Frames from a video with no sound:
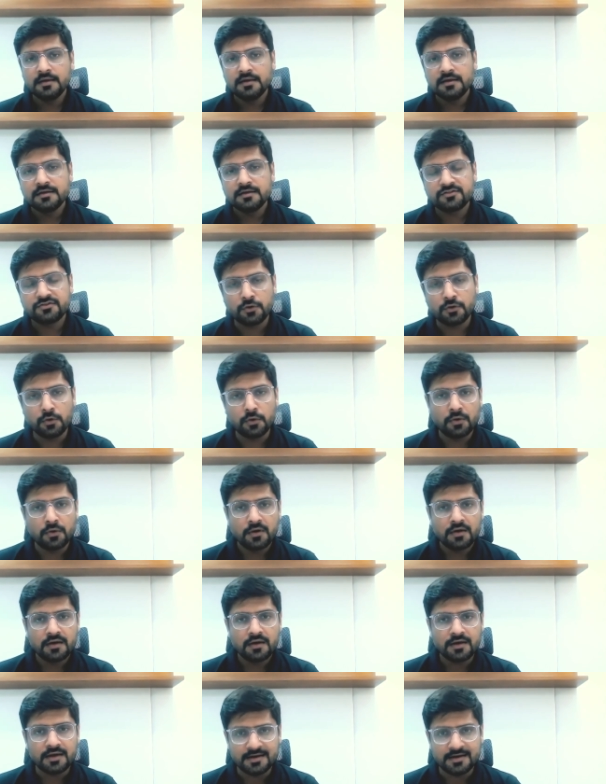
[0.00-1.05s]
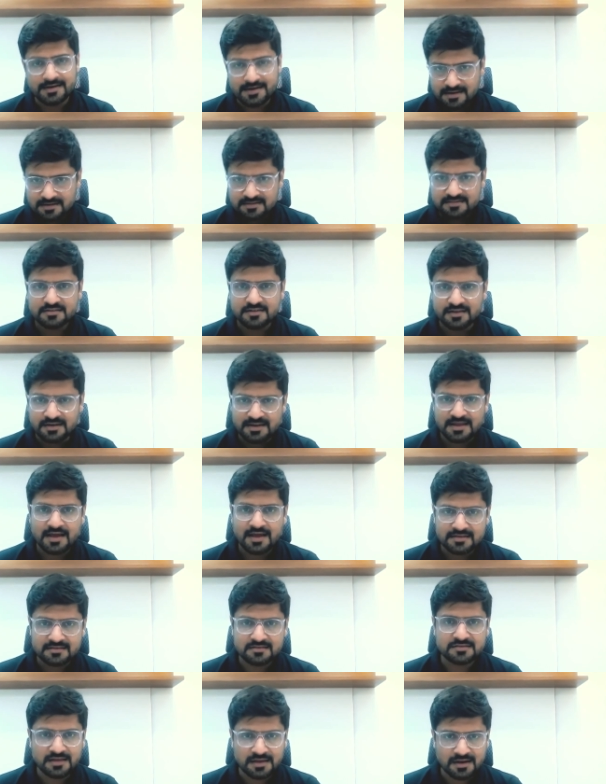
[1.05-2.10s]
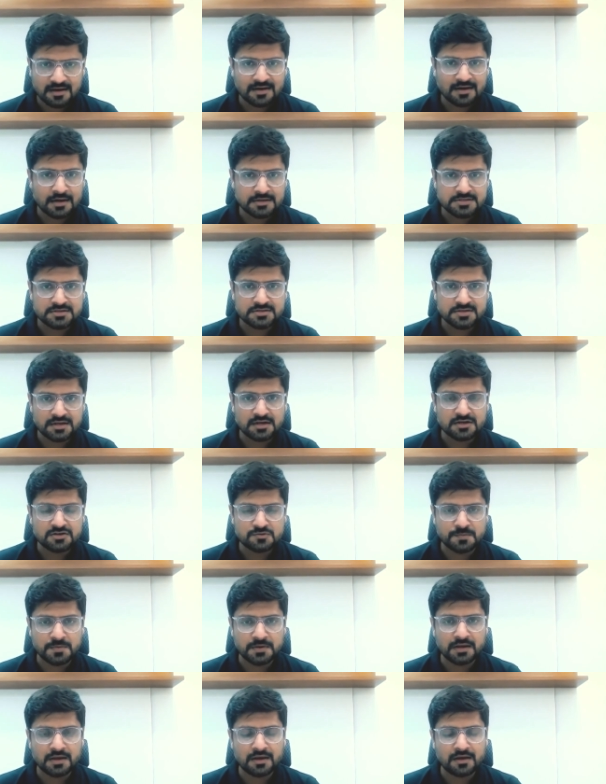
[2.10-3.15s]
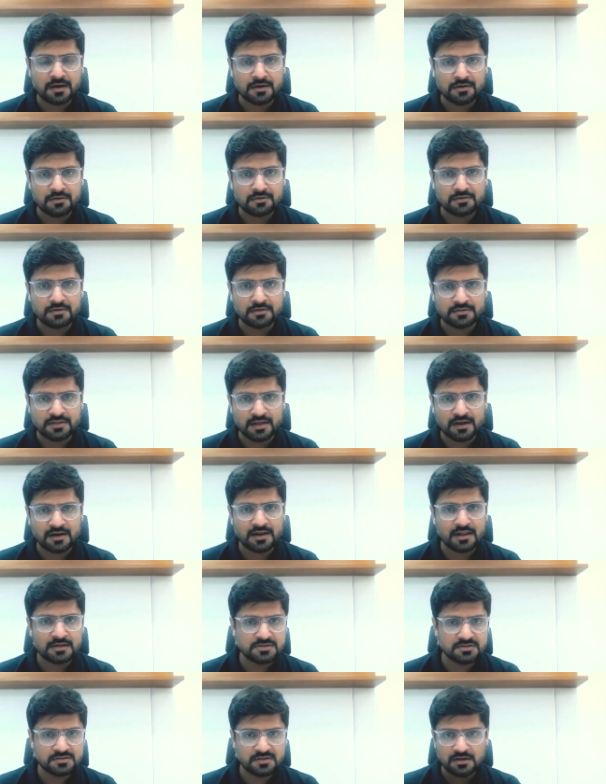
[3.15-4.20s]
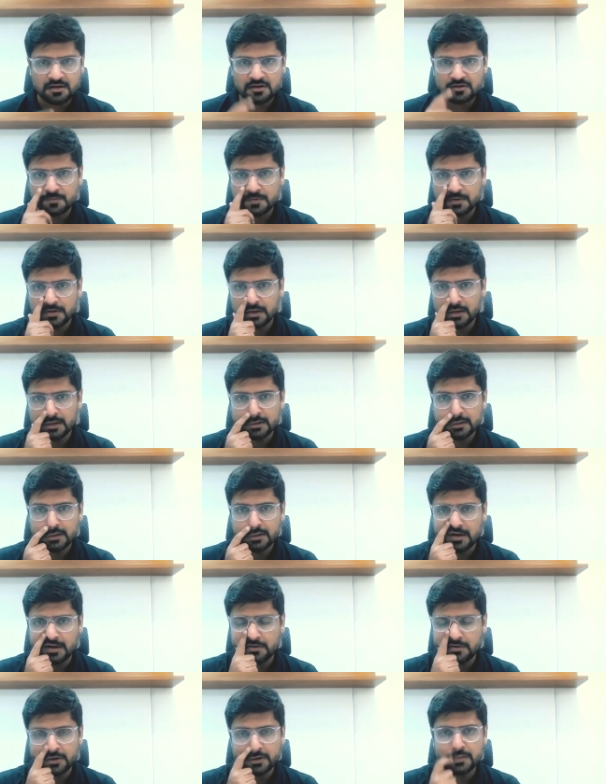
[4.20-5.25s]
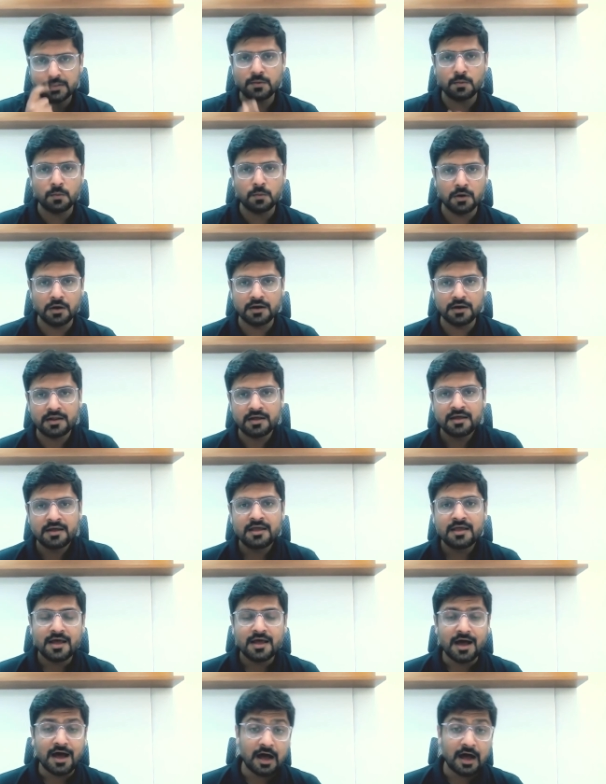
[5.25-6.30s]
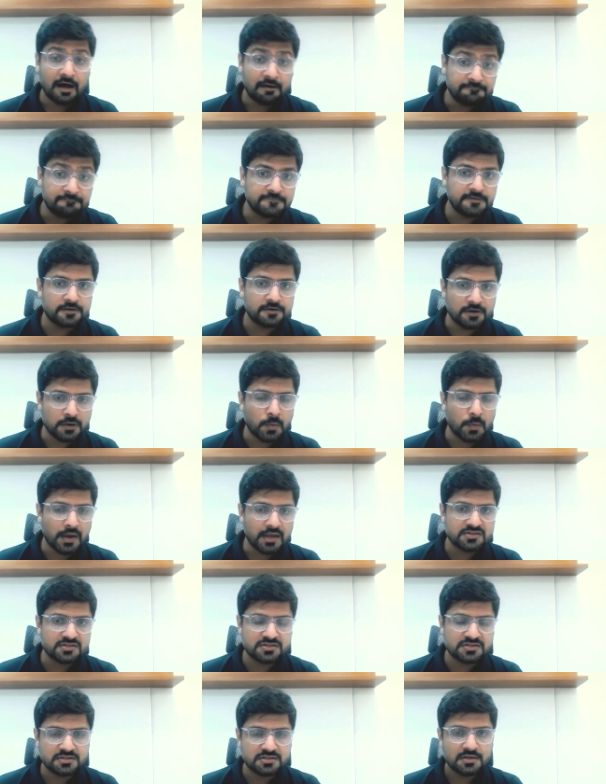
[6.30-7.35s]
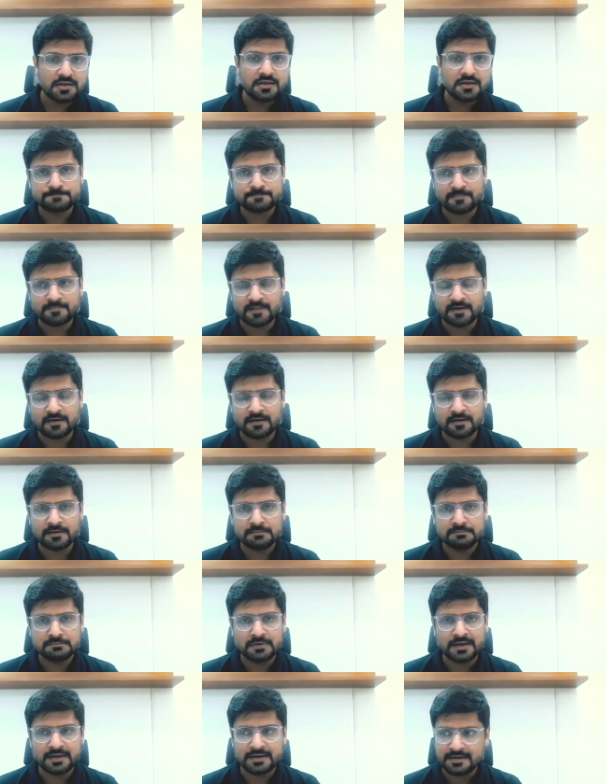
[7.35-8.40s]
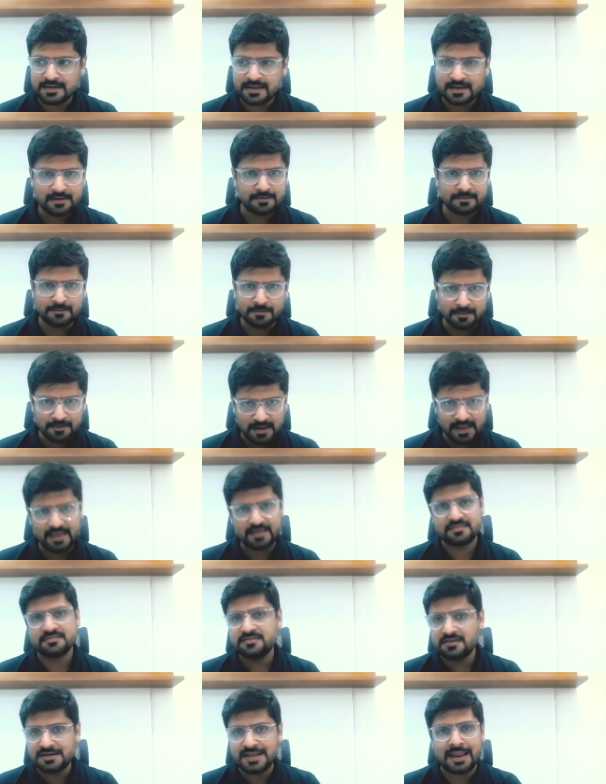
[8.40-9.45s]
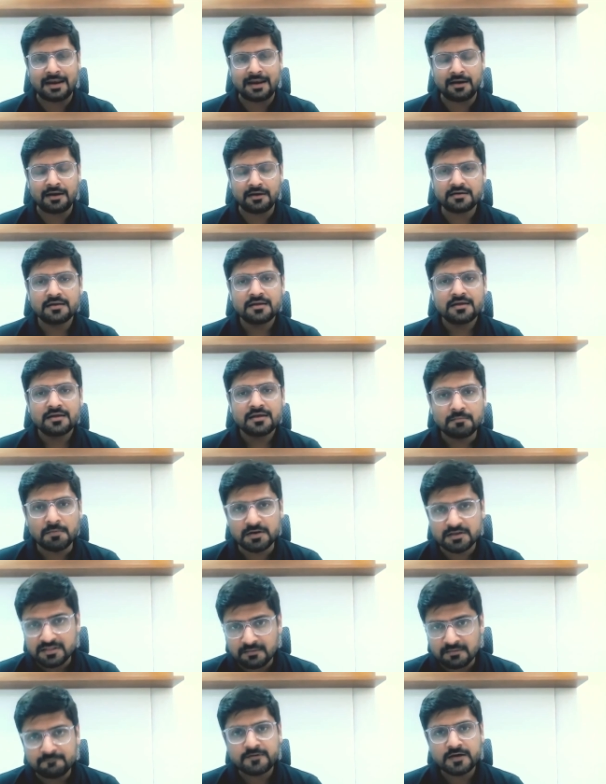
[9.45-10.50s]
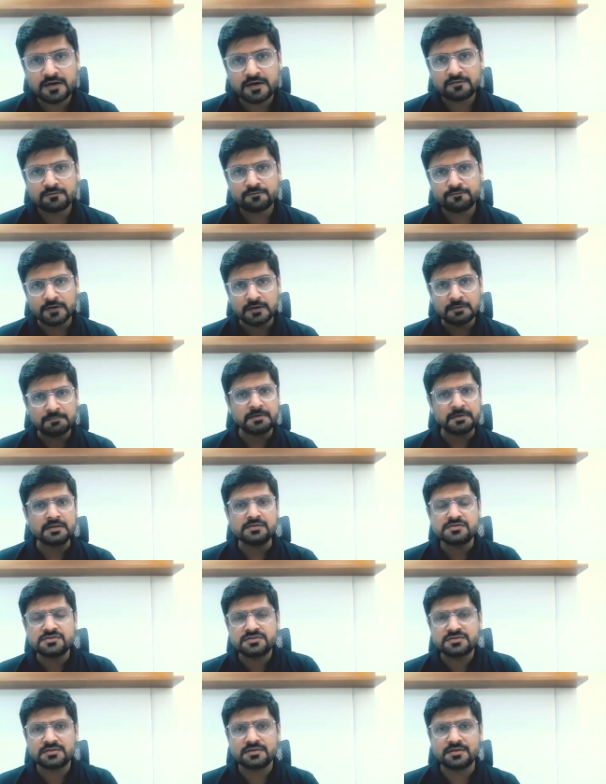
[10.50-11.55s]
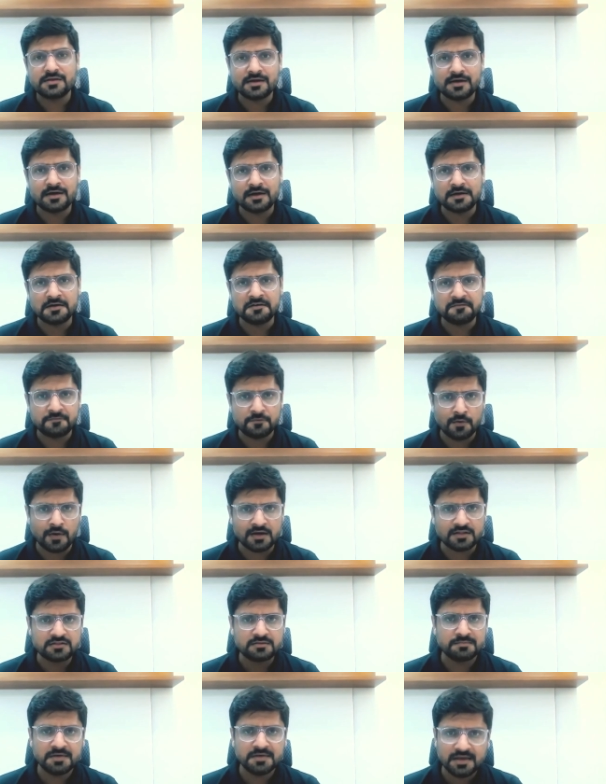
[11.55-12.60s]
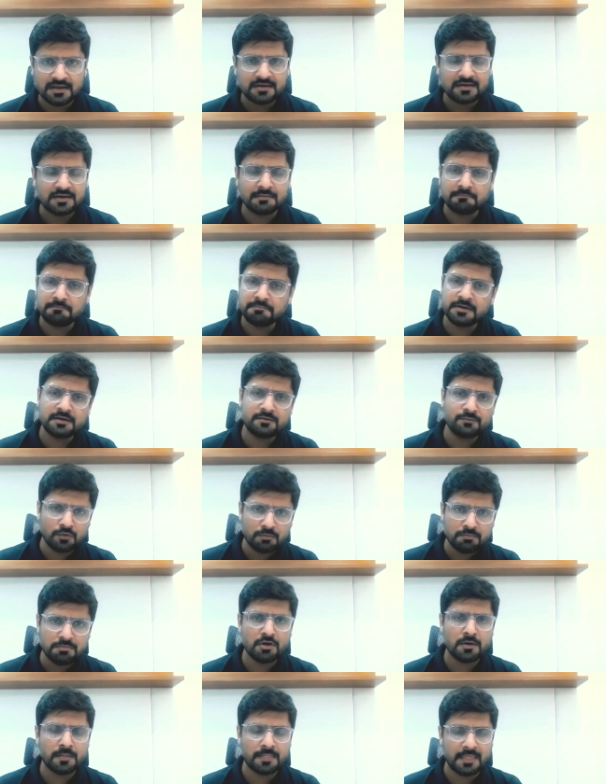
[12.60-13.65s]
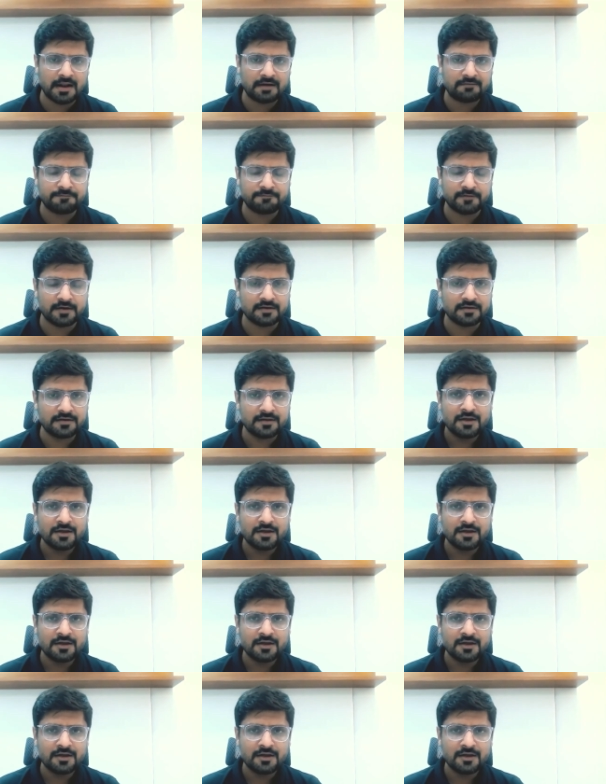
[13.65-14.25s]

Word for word: So India is India has the second largest English speaking second largest English speaking country in the world after US. Um, India has the talent, but somewhere Philippines, uh, if you ask me, can compete would be on that front.